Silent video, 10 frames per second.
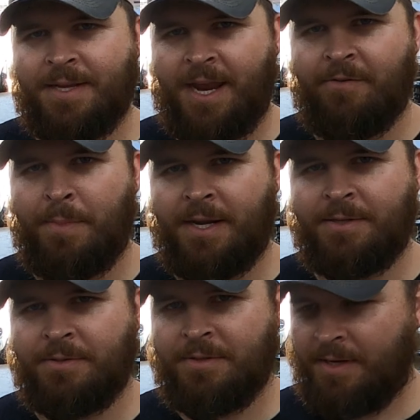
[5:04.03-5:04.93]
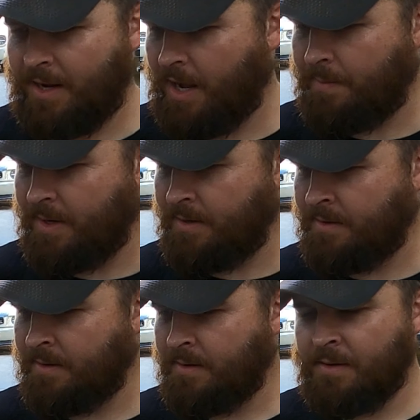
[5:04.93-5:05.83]
like everybody's using a common
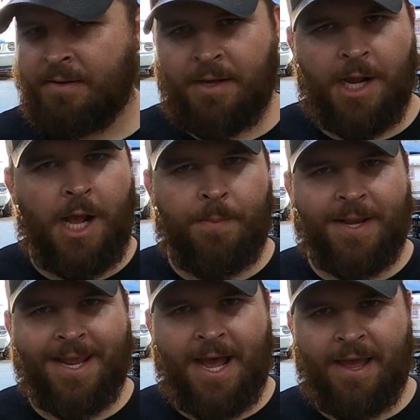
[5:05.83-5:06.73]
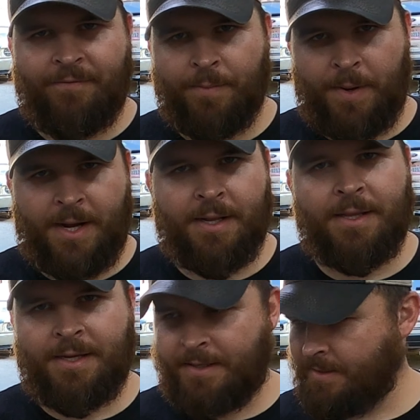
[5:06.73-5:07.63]
guy for bottling